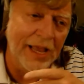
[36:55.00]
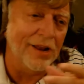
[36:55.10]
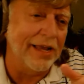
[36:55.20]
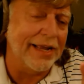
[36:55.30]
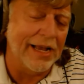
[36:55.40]

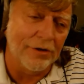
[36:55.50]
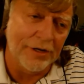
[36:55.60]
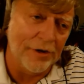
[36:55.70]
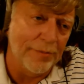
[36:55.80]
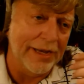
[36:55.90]
like
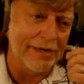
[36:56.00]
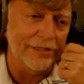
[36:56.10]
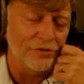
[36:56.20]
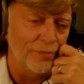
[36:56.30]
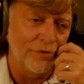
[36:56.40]
Alnico
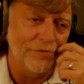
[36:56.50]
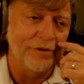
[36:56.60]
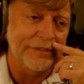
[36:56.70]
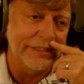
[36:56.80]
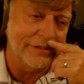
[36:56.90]
magnets from the
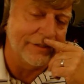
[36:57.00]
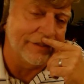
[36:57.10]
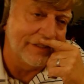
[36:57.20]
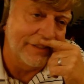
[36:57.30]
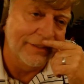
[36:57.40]
50s are
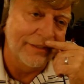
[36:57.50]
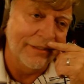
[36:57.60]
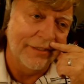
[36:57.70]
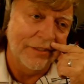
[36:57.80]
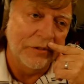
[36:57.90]

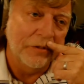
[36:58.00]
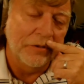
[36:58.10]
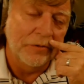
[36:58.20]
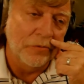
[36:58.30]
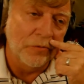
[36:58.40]

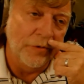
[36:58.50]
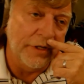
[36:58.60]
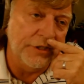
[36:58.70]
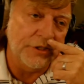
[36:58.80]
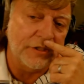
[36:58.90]

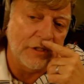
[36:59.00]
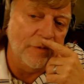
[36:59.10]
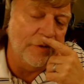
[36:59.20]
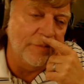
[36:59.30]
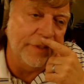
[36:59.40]
really just
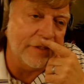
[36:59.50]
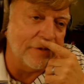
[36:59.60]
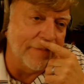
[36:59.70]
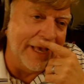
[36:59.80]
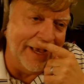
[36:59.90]
aluminum nickel
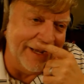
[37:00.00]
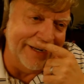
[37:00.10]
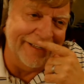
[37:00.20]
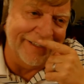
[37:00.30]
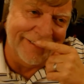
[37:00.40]

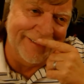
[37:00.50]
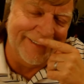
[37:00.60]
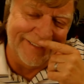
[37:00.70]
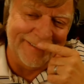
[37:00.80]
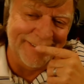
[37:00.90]

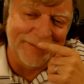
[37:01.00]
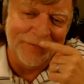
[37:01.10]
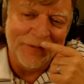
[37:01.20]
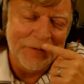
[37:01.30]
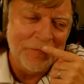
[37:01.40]
magnets.
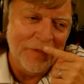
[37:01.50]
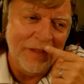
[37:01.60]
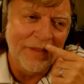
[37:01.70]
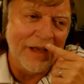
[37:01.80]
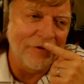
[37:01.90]

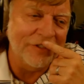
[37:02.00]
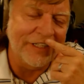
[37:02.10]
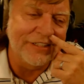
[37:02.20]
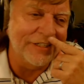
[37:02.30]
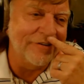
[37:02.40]
That was
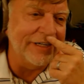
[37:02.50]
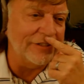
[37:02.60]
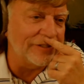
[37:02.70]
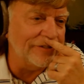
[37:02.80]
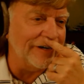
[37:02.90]
such a great
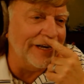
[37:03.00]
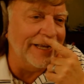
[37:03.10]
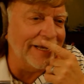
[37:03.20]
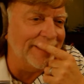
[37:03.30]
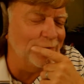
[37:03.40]
story.
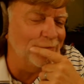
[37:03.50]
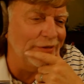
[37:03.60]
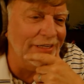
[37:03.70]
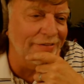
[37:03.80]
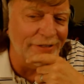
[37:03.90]
I couldn't
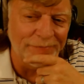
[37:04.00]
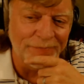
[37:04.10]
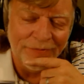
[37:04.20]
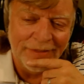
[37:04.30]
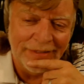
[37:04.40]
believe it.
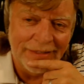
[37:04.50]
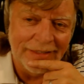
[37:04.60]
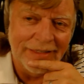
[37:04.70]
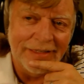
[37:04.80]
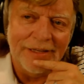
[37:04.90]

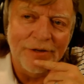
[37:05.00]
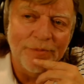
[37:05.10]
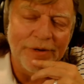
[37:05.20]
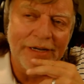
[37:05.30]
But